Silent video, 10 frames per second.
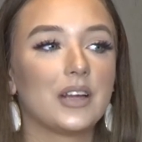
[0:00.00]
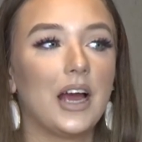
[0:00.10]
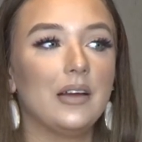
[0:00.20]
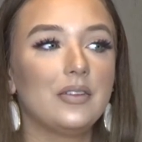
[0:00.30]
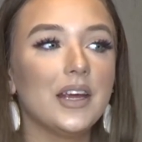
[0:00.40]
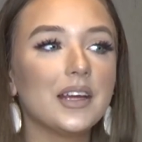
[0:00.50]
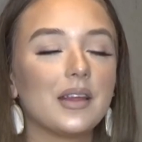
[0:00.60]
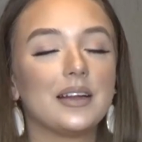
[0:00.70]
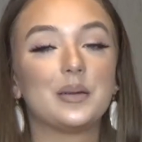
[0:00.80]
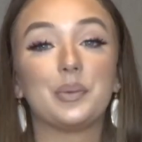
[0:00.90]
I think
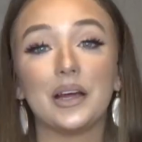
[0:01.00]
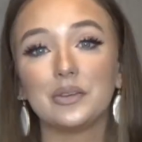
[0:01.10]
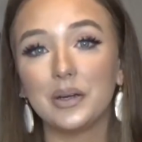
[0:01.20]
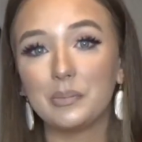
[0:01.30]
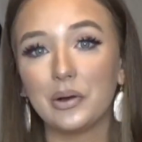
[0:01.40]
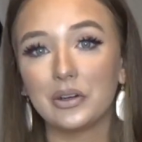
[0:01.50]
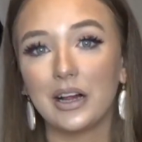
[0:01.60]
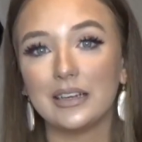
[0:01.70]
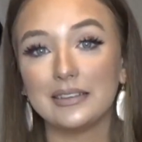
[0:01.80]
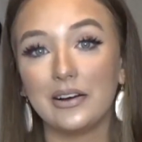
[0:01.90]
that's the best way to build
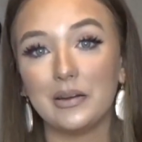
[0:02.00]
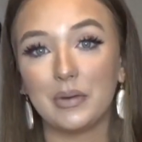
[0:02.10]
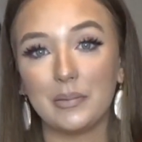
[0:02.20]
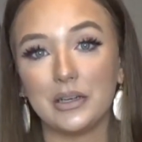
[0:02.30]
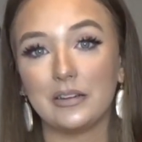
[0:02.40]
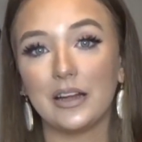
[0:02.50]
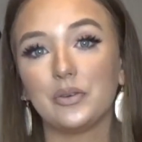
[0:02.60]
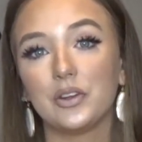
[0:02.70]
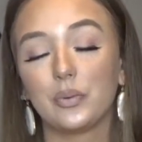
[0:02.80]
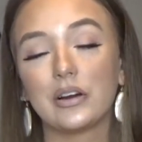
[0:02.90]
clientele, in my opinion. That's
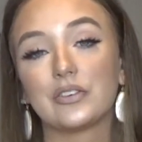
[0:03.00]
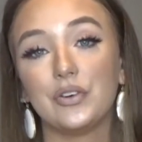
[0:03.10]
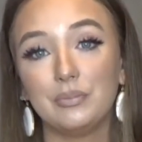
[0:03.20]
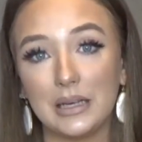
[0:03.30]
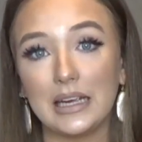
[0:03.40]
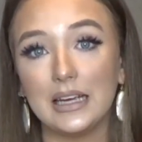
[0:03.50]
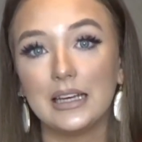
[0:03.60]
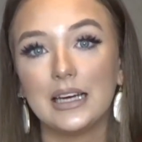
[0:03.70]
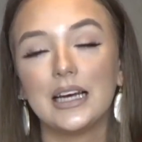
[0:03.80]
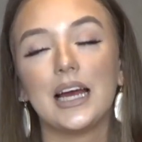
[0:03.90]
what's worked for me,
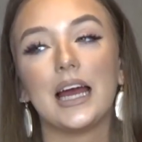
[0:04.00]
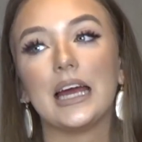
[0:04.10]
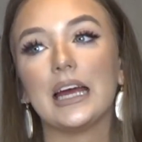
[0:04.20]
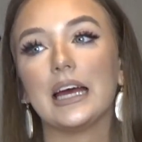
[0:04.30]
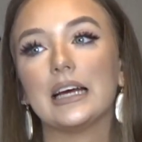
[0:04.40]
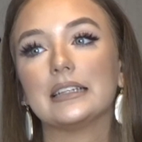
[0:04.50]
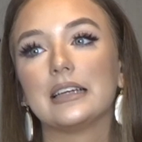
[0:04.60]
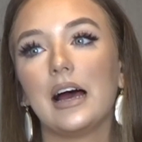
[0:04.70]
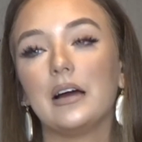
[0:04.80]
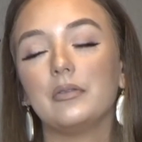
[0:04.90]

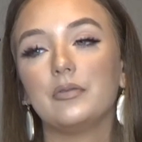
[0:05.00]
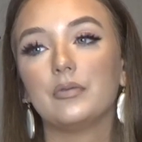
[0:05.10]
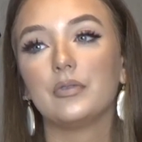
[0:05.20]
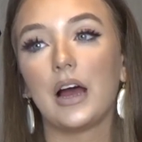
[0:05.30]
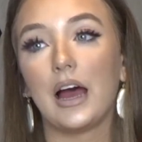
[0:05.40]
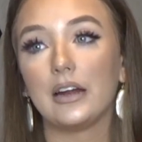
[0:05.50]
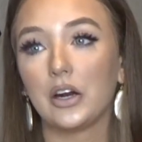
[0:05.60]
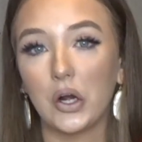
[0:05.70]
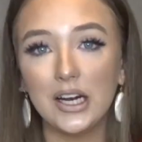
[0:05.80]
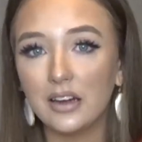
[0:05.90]
and I had
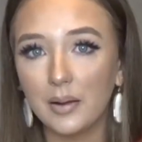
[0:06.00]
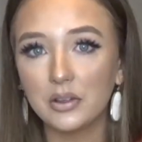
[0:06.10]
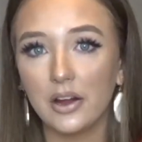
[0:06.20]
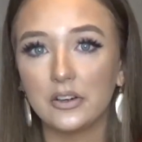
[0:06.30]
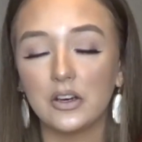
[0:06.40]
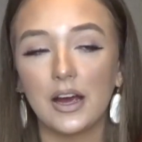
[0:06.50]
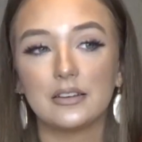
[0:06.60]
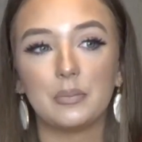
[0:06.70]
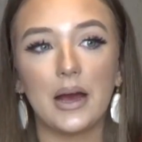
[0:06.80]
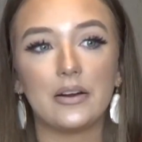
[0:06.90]
a great time telling you
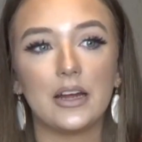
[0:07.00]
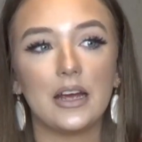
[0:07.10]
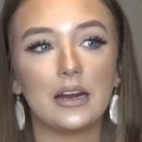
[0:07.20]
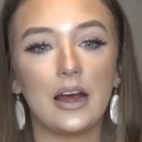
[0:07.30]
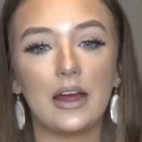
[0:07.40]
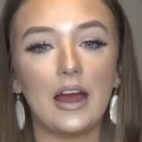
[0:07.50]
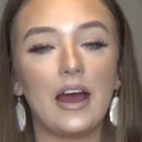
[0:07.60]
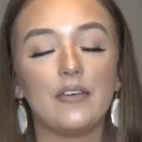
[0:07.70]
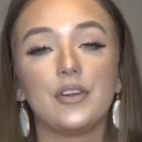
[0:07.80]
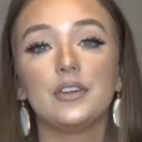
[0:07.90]
guys about it, and I
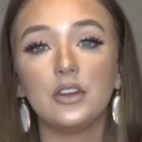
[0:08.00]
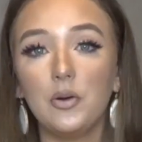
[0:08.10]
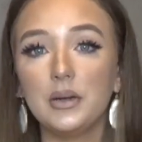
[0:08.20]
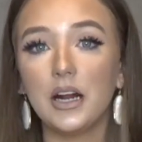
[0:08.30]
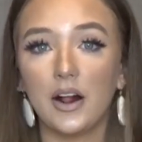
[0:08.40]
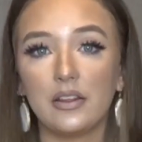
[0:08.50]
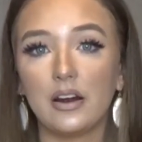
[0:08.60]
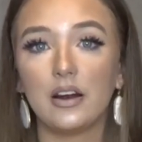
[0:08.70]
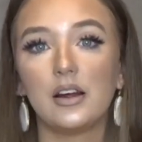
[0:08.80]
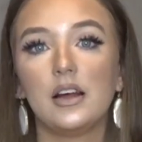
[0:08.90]
have so many
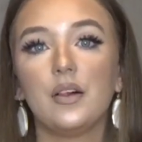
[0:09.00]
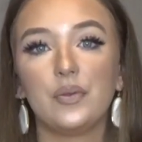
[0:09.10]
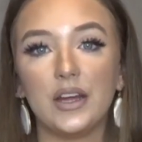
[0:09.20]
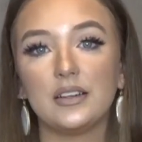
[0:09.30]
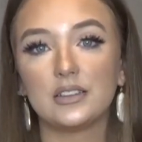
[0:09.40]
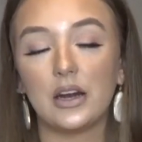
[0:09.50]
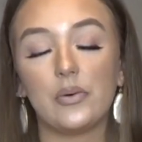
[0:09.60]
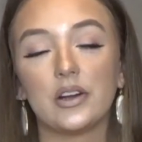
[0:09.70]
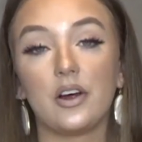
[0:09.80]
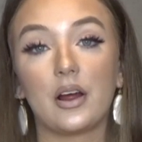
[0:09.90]
other things that I
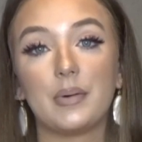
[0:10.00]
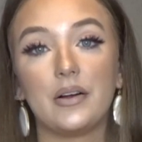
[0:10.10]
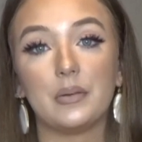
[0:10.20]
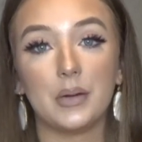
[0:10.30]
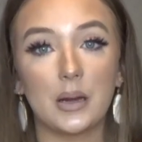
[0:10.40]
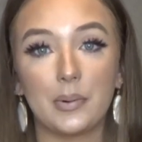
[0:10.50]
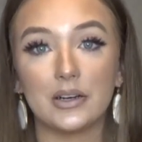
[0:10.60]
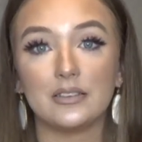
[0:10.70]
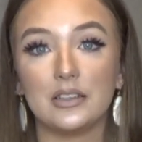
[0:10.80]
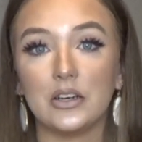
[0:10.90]
want to talk about in the makeup
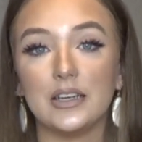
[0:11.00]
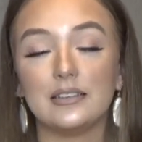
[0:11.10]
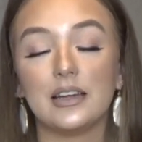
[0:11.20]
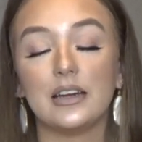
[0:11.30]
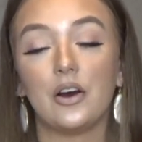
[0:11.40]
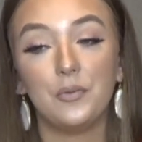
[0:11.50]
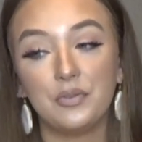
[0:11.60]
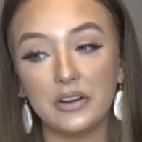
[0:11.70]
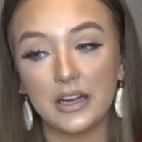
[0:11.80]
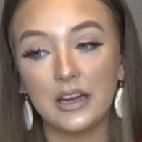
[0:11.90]
artist series, and
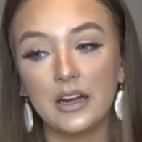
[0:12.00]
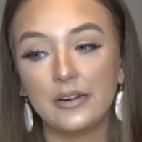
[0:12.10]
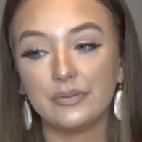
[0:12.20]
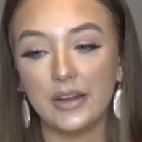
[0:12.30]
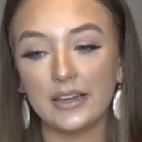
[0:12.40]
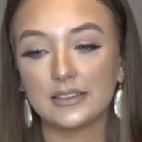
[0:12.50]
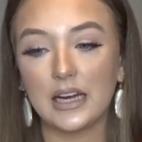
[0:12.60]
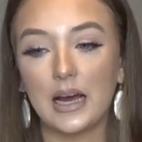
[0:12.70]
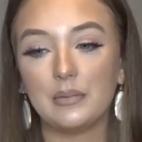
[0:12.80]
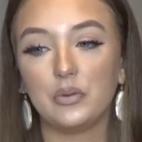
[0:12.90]
hopefully next
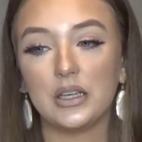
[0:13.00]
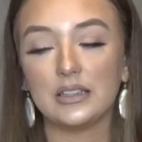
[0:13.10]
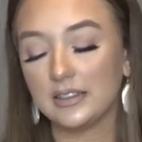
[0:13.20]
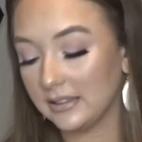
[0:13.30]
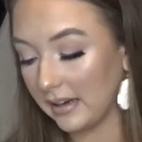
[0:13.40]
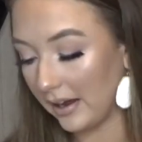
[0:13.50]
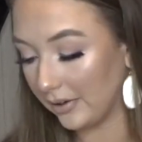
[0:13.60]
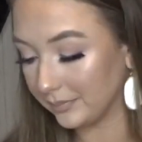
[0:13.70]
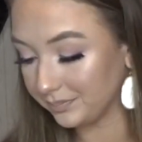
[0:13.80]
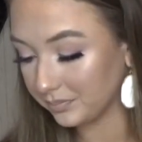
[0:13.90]
time we can sit
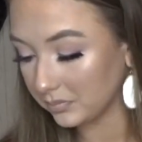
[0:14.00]
down,